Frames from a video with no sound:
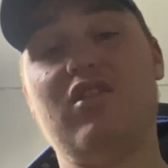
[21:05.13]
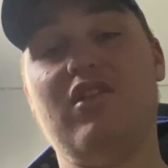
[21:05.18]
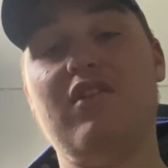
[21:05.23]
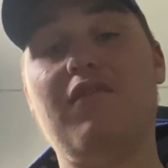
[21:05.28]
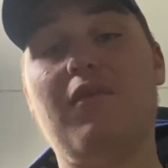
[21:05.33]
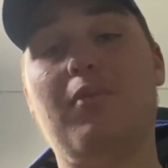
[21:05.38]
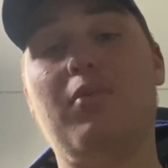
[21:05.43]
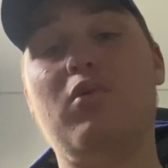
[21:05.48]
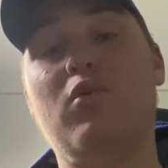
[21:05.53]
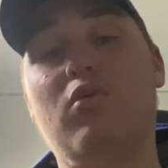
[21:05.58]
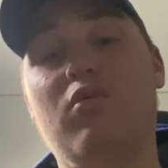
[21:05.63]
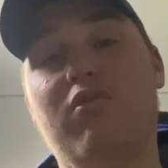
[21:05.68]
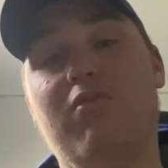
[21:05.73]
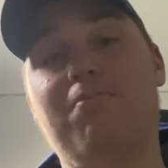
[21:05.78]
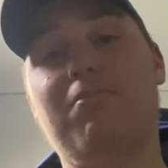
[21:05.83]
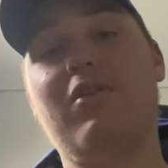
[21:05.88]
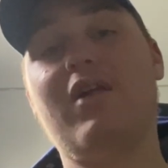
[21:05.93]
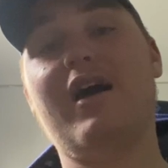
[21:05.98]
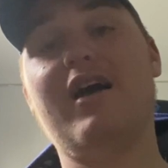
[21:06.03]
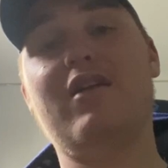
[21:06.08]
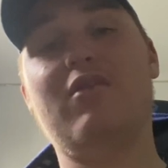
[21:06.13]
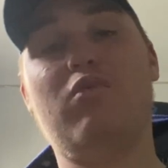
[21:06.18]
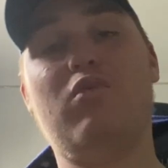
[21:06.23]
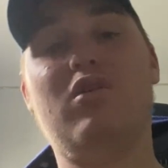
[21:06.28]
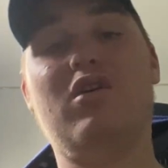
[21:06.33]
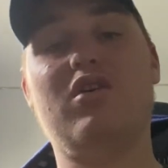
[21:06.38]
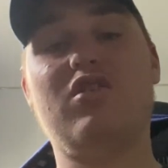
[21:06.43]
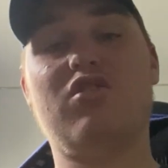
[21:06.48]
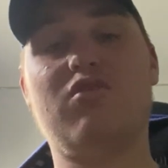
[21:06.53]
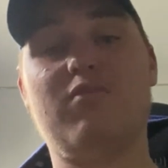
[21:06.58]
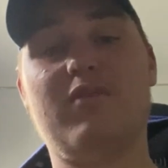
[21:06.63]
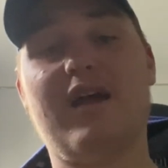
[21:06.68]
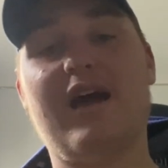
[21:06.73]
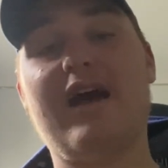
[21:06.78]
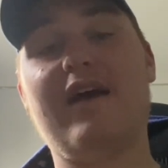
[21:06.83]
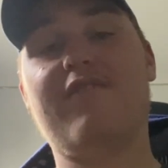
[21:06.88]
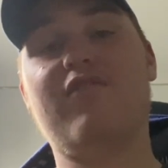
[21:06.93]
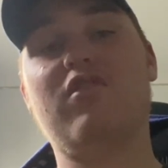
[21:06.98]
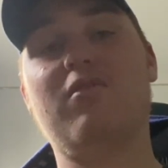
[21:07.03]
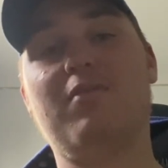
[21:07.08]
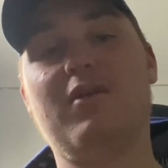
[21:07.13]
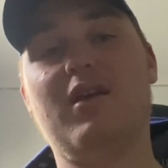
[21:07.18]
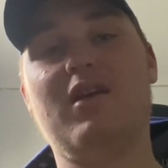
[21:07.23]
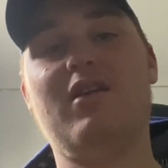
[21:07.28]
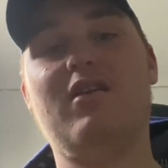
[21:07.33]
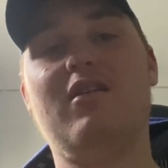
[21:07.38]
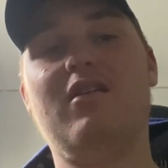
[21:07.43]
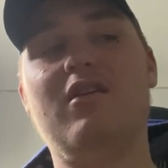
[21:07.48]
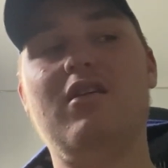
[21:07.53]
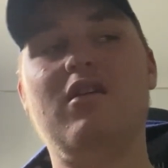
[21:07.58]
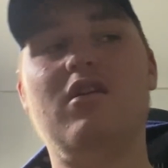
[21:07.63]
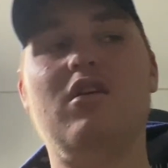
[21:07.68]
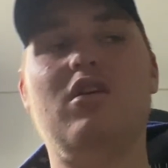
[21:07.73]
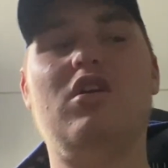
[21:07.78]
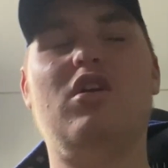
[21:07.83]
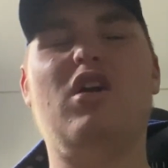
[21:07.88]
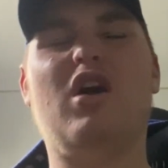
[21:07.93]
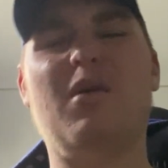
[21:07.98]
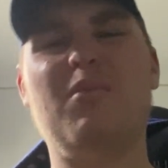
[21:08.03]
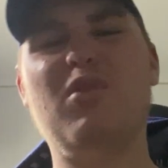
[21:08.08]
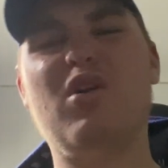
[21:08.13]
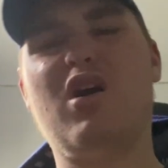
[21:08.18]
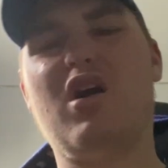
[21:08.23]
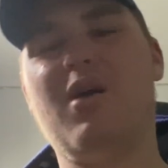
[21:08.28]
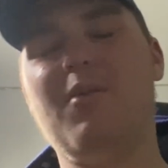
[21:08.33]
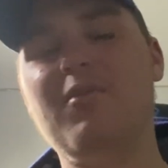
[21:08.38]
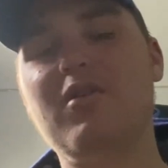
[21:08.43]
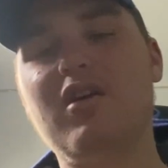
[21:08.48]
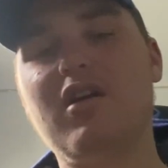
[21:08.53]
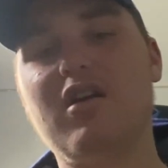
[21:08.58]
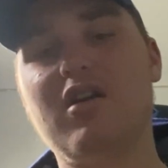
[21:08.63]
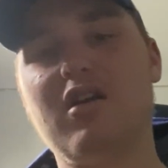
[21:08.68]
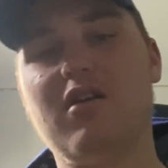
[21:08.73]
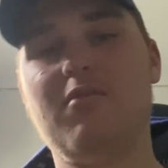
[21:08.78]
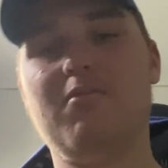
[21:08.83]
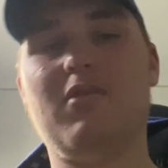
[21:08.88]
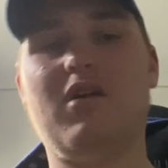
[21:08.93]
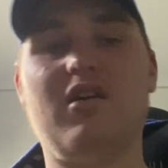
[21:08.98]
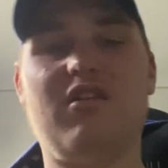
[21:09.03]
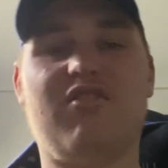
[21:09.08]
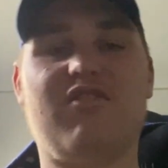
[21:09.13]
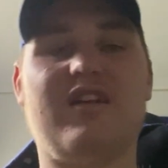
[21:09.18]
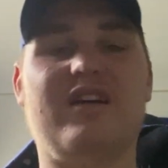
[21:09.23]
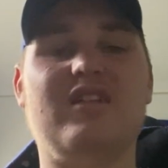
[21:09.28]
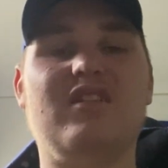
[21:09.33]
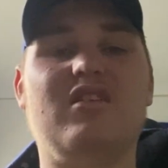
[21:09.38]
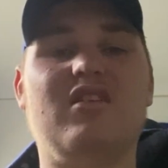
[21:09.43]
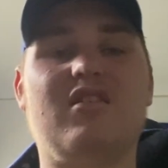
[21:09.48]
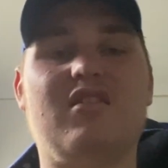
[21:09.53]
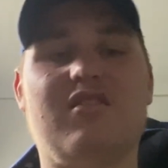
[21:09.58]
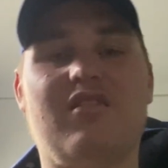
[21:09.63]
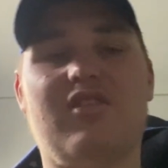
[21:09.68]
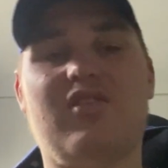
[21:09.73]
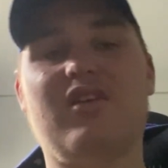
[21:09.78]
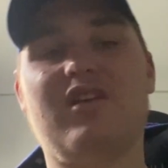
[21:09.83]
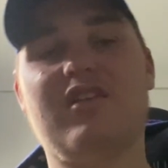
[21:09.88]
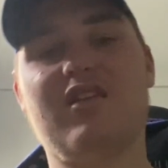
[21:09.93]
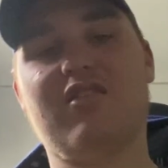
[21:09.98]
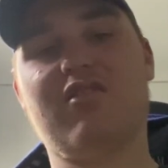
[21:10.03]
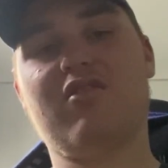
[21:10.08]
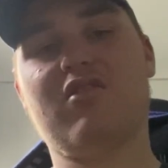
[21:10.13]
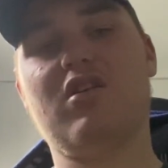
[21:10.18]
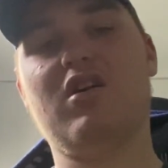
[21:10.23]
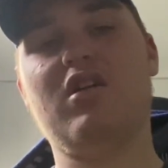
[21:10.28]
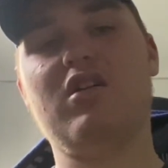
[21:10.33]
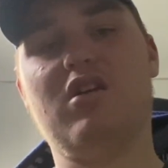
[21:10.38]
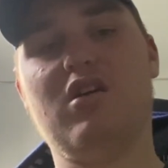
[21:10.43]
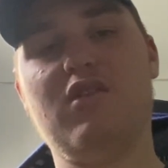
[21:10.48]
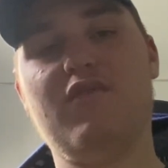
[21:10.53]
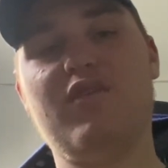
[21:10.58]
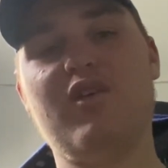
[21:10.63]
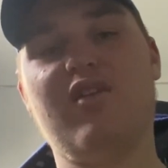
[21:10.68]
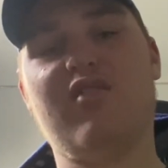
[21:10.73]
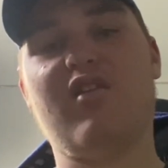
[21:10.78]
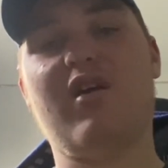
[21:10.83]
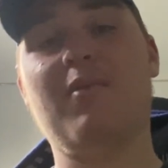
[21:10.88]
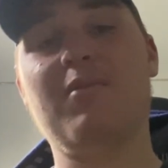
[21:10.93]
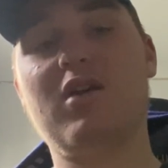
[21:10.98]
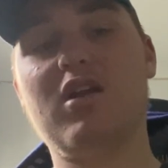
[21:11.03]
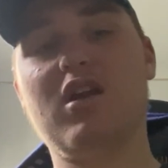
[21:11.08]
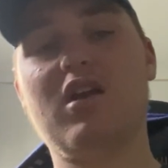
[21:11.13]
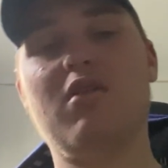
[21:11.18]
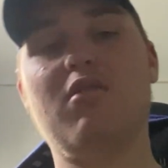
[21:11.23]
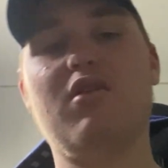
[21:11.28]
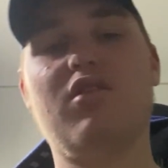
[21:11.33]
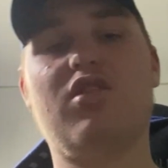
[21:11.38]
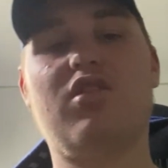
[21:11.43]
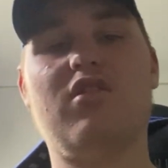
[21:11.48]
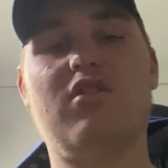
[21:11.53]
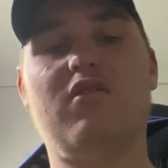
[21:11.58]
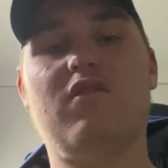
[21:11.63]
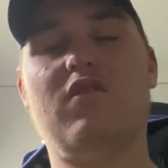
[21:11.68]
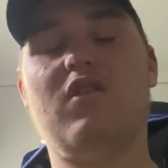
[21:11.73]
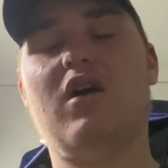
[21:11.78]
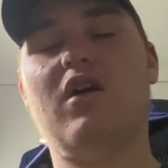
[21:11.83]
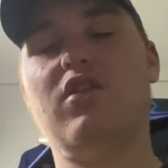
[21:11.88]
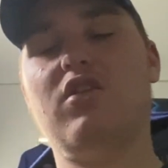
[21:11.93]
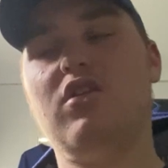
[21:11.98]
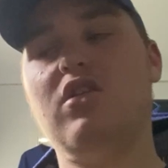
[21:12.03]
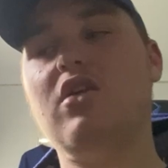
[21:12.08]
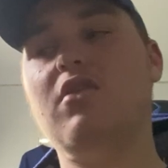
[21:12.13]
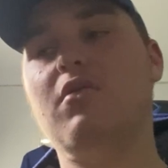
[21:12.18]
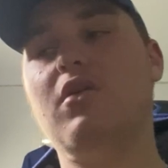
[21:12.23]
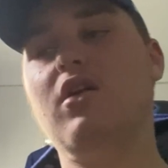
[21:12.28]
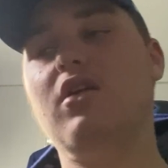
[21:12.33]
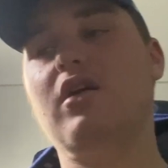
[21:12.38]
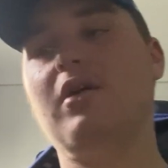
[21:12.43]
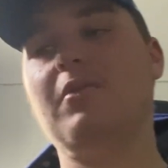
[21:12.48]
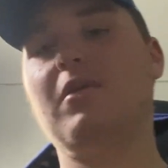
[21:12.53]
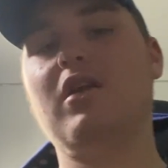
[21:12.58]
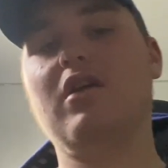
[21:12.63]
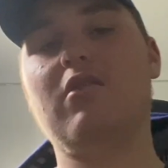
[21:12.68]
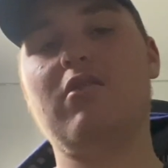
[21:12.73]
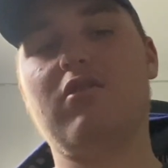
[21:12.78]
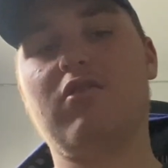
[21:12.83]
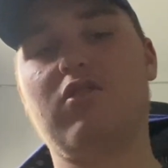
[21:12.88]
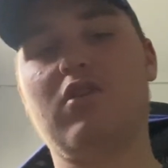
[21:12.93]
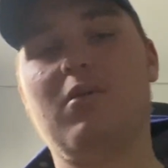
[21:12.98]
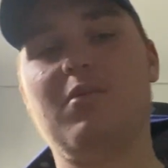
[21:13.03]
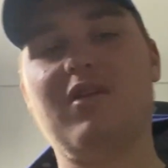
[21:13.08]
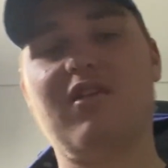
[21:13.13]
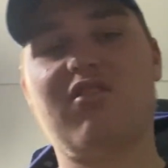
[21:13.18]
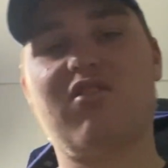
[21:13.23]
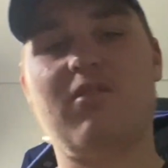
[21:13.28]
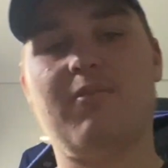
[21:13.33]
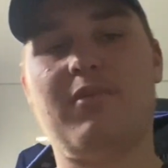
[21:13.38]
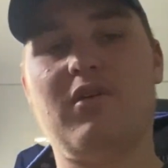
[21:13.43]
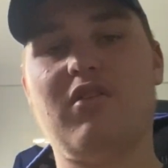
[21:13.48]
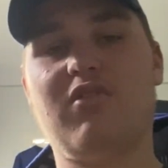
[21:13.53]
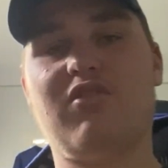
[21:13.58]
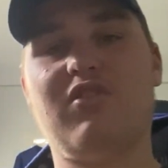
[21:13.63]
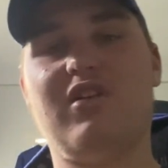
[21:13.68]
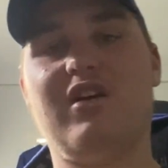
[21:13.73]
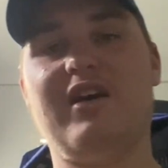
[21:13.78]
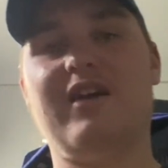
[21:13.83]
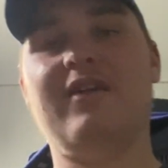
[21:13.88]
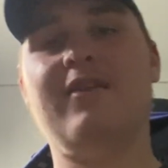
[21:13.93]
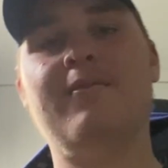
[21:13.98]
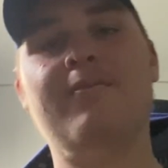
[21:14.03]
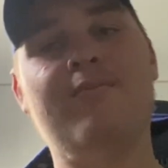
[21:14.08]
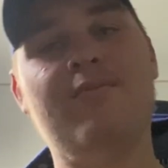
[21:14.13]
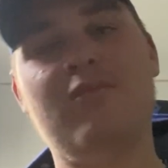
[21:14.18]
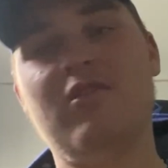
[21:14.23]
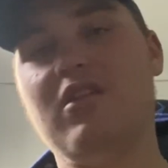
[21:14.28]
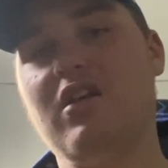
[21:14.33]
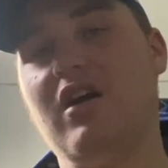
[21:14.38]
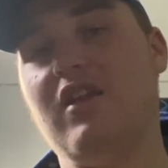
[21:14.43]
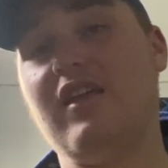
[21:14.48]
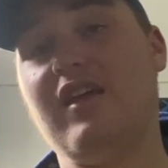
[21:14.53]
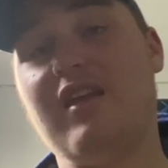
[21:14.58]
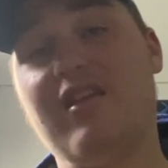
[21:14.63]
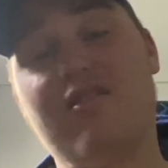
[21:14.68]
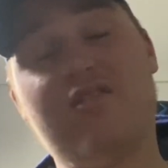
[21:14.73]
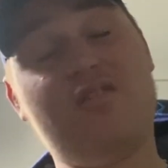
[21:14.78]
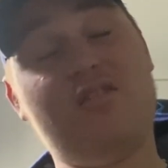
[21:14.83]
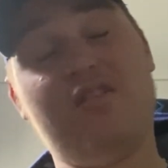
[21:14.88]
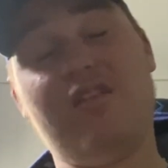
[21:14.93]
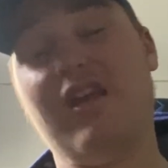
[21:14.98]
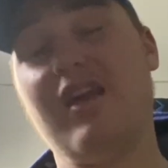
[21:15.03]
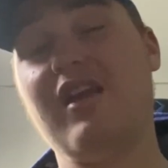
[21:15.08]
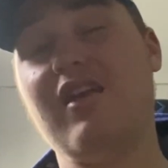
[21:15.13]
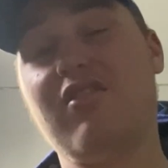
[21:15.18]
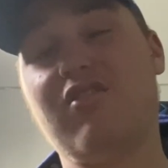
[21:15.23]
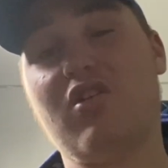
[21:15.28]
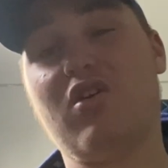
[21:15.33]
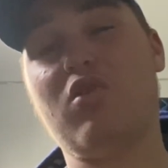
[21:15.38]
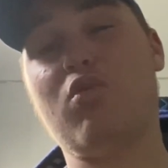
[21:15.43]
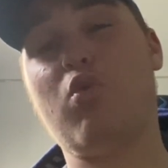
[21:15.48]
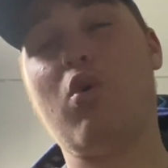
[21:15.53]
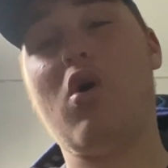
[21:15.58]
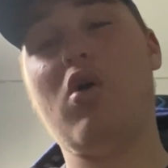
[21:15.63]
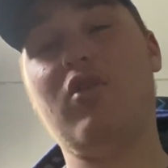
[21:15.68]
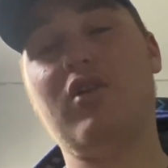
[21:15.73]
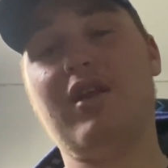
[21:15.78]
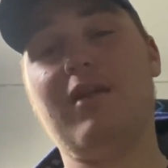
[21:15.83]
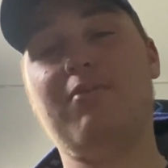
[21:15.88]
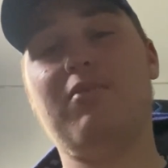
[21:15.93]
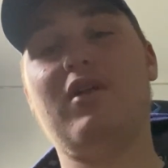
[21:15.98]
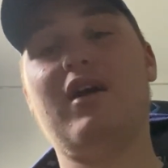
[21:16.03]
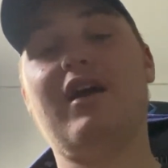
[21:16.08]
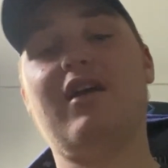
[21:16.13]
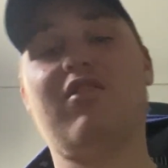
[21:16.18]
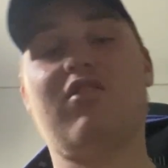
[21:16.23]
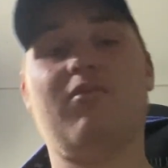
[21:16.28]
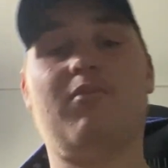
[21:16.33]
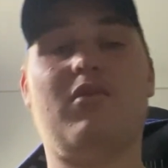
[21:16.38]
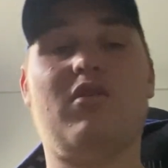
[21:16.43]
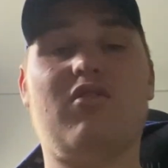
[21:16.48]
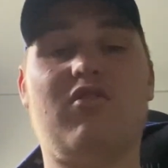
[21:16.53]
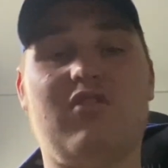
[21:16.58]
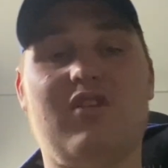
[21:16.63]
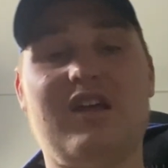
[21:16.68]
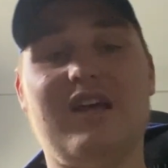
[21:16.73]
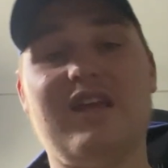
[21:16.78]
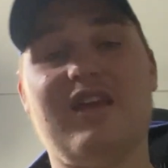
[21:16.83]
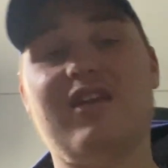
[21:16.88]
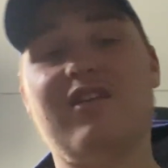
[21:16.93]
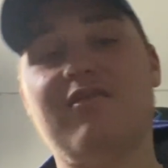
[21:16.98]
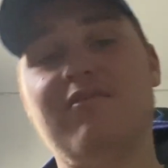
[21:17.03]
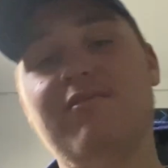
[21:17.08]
Liverpool's player to watch would have to be. I'm not gonna go Mo Salah because I think that's kind of obvious. I'm gonna go with, you know what? I'm gonna go with Dominic Szoboszlai. I think he is a quality player. Szoboszlai.